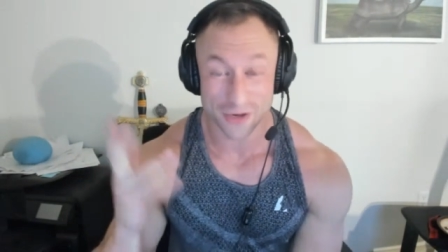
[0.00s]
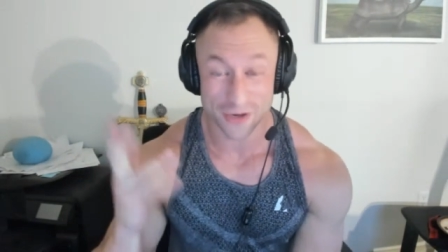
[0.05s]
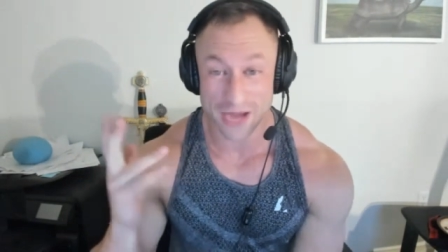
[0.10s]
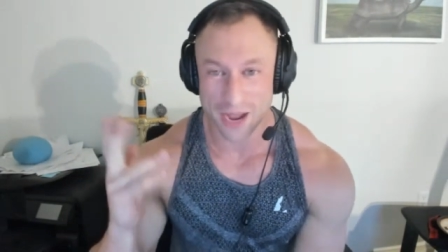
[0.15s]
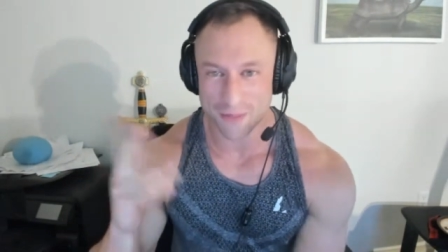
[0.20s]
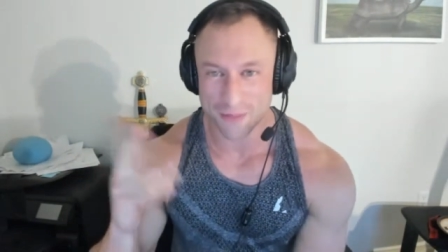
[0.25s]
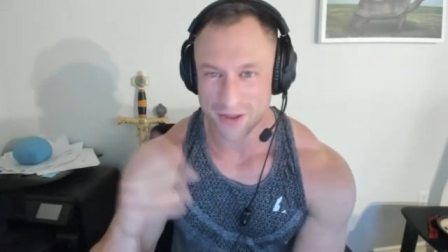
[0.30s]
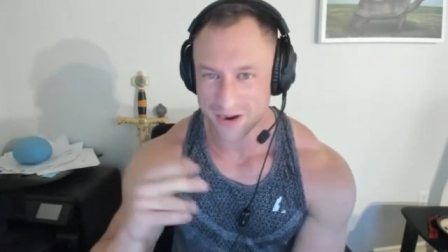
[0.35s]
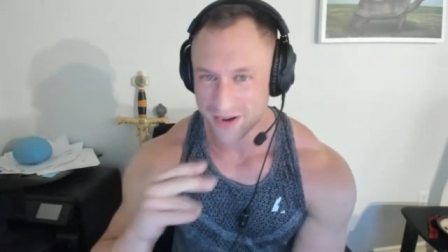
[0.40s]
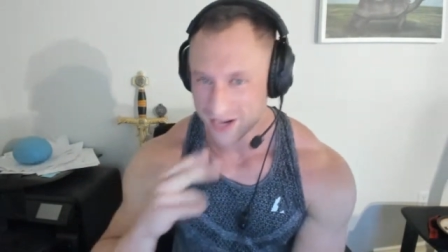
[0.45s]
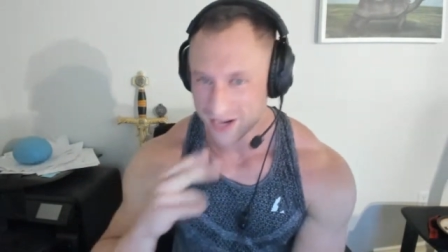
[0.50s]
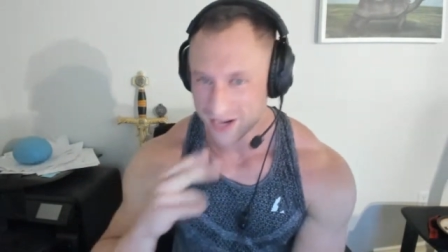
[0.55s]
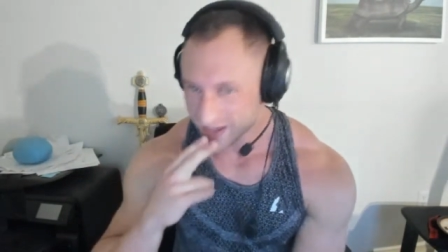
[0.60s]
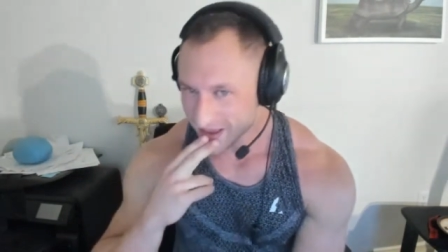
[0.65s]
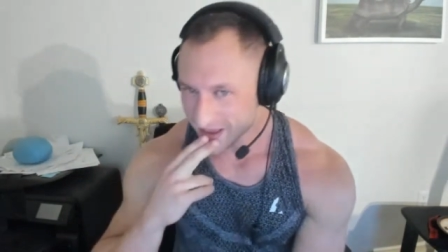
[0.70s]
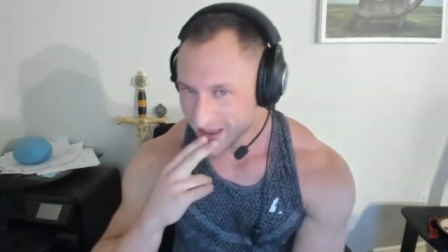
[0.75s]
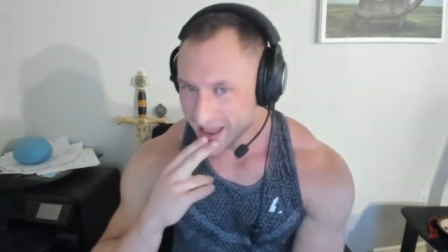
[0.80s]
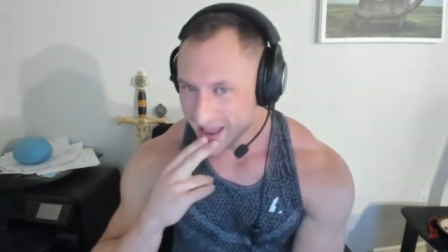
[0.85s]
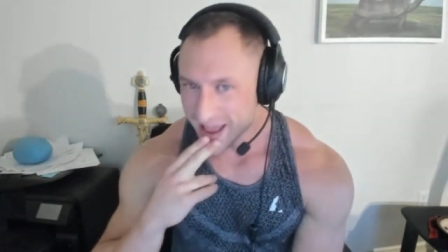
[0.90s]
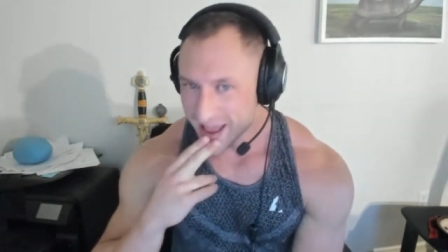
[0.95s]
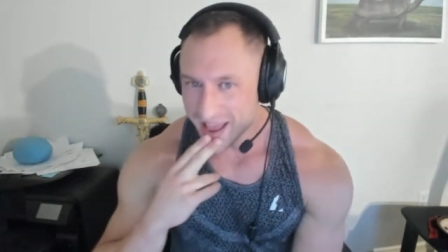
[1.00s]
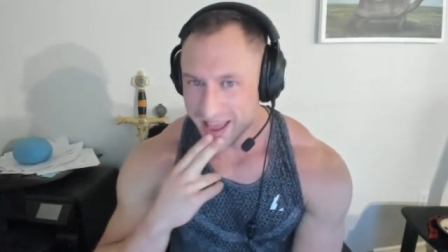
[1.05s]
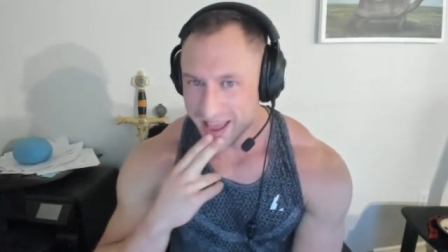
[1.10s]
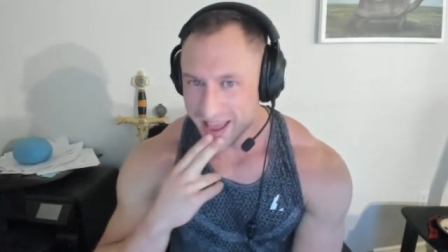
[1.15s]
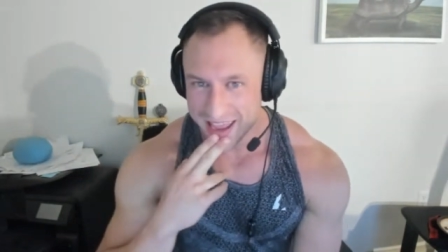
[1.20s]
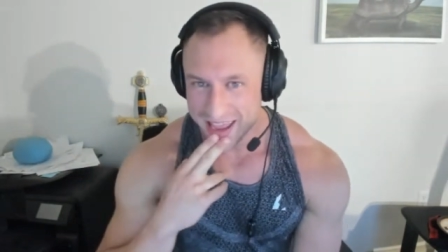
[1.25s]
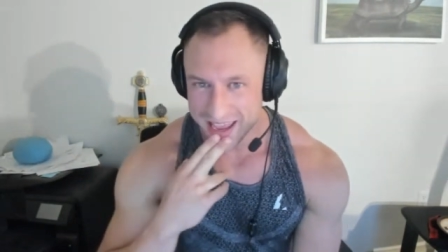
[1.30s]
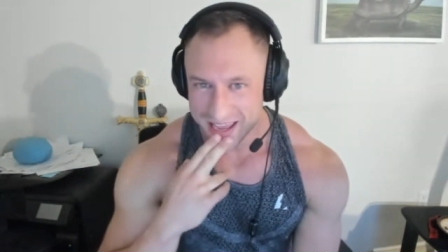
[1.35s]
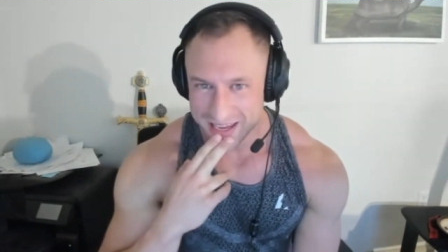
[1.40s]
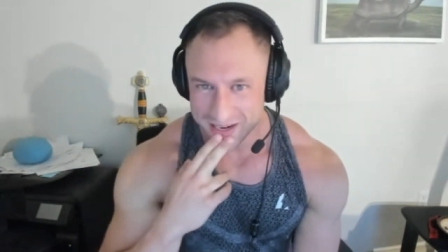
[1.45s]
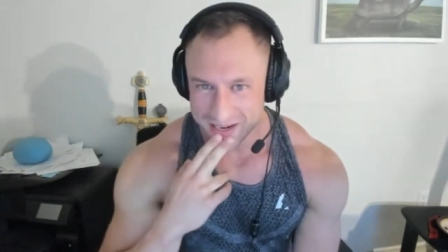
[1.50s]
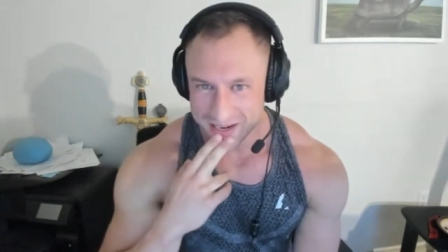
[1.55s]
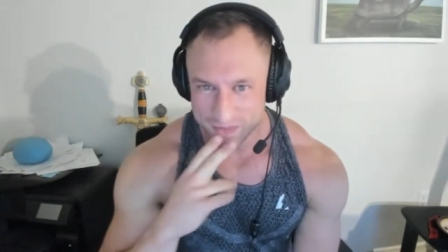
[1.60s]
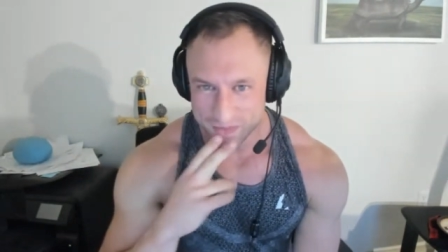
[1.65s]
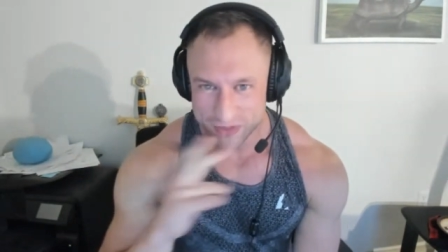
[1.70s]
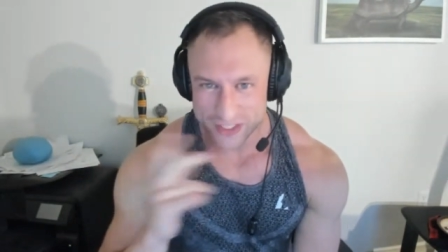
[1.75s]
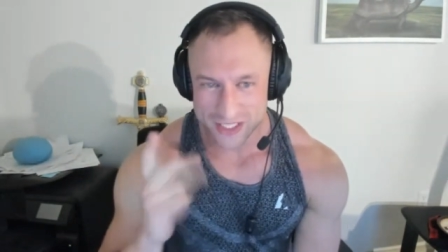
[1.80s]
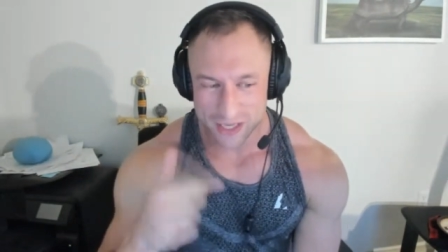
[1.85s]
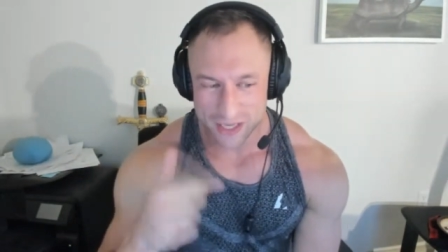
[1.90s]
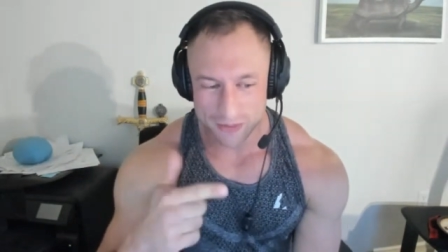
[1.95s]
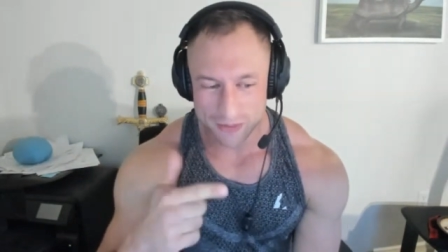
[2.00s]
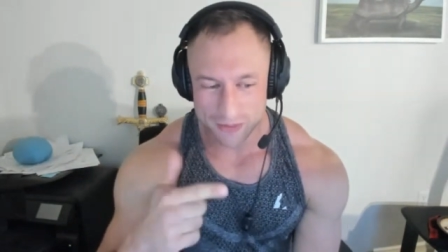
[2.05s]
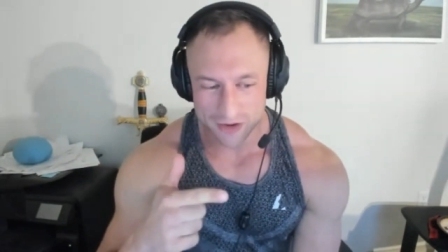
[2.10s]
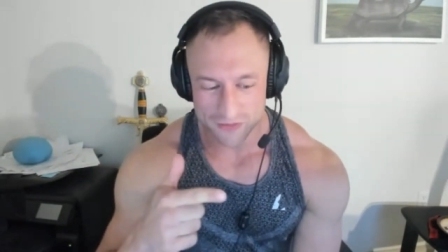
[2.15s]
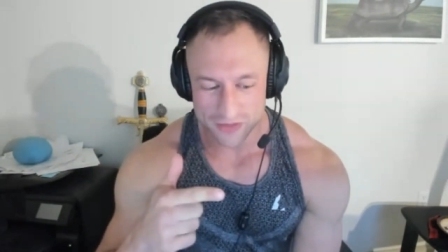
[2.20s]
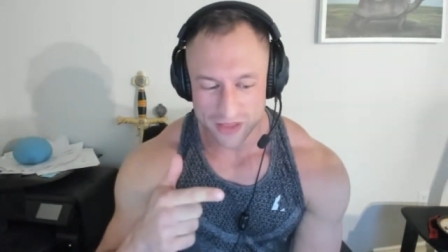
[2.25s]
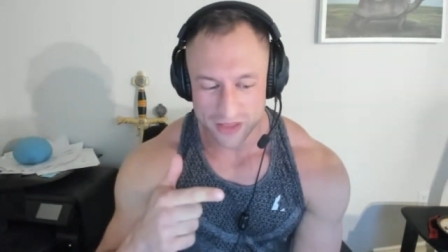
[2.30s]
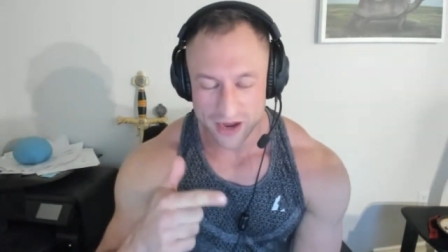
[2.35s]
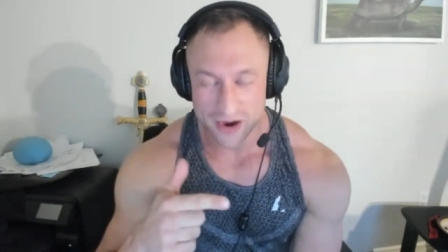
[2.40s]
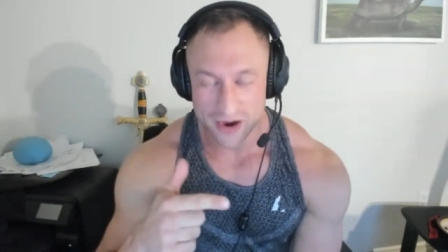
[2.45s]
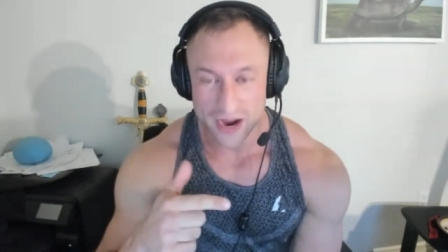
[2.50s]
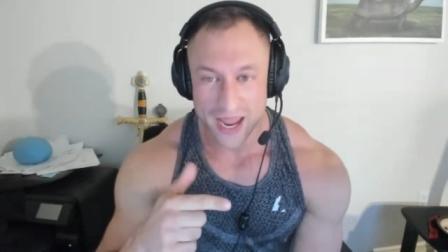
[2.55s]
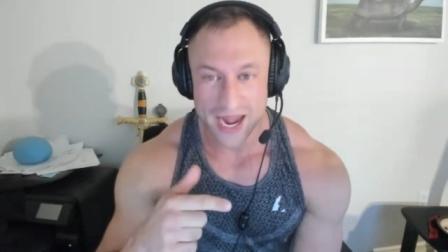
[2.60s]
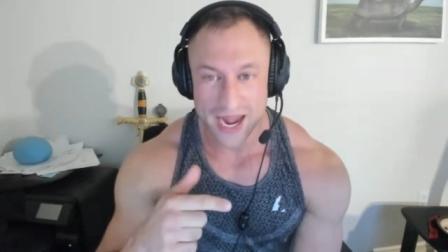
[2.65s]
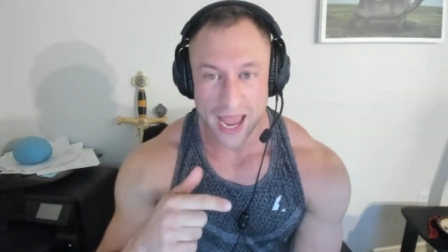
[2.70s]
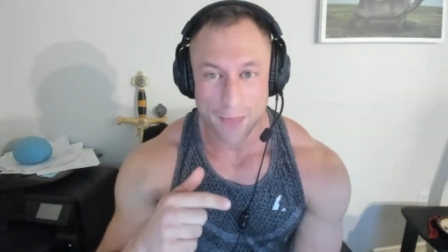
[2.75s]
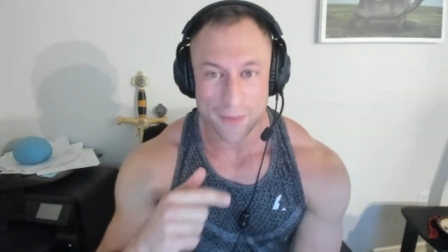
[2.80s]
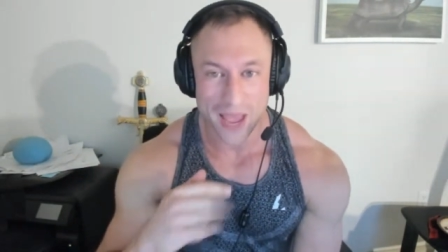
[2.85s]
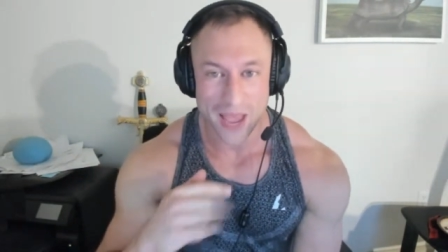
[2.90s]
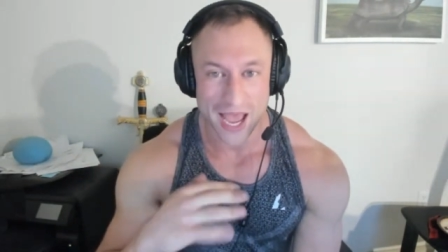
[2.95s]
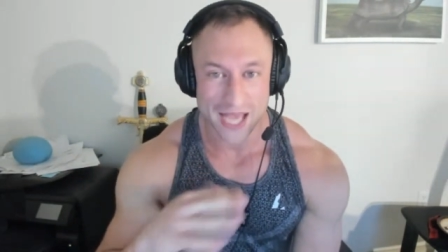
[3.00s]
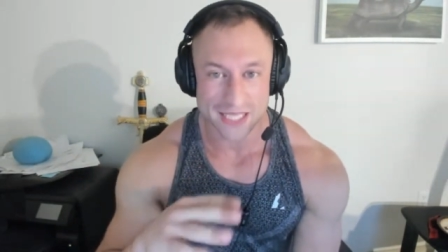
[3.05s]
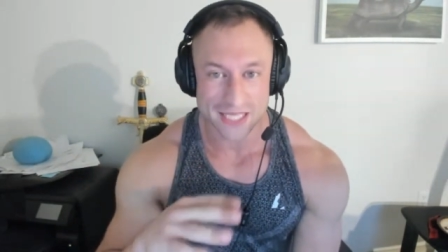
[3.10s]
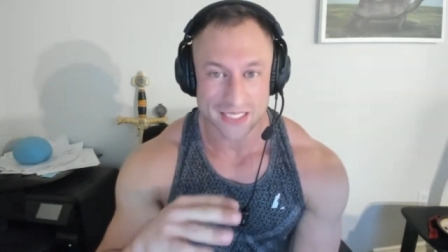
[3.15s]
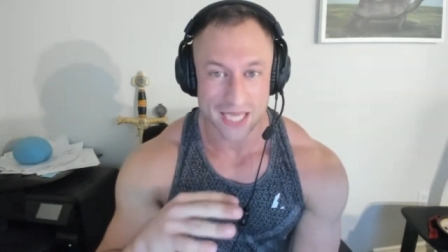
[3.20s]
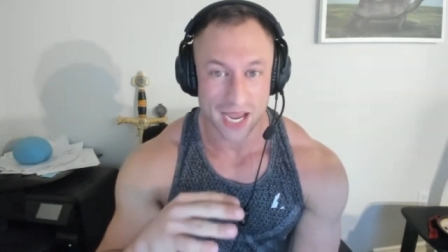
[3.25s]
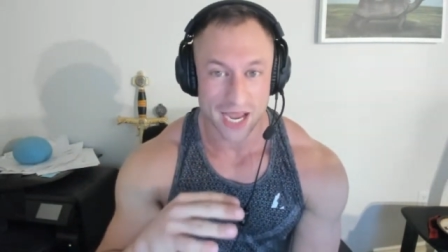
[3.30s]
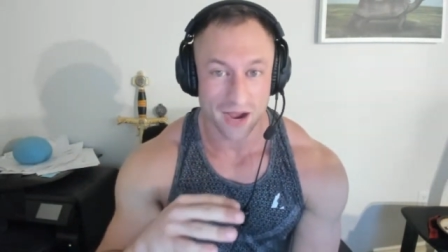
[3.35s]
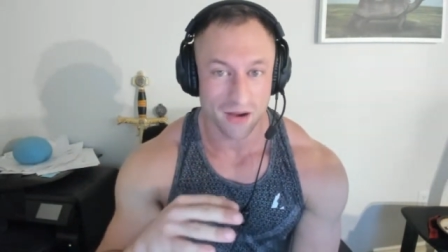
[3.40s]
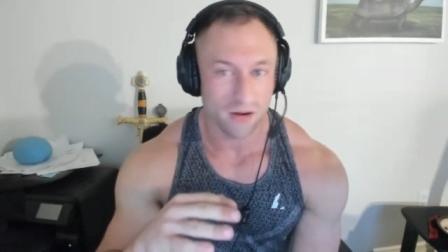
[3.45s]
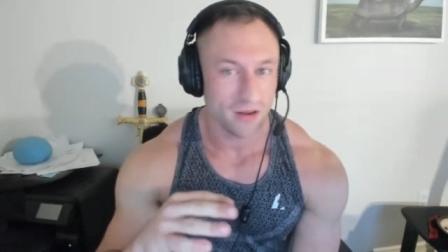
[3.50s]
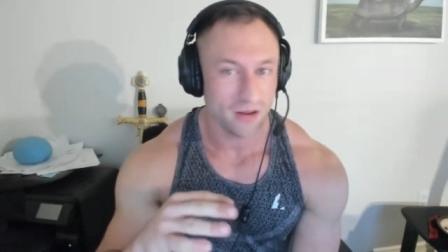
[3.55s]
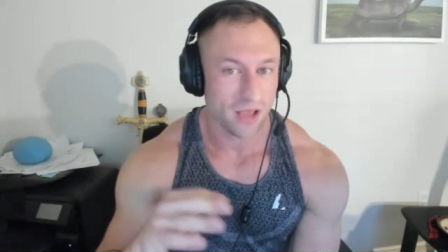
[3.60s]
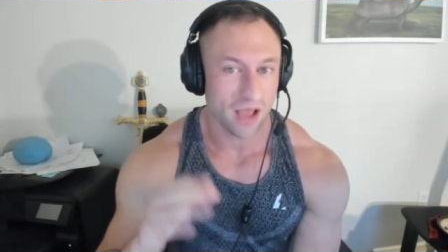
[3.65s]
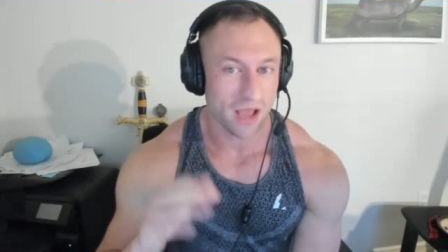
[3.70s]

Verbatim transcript: They're now married and sleeping over there. And I passed out.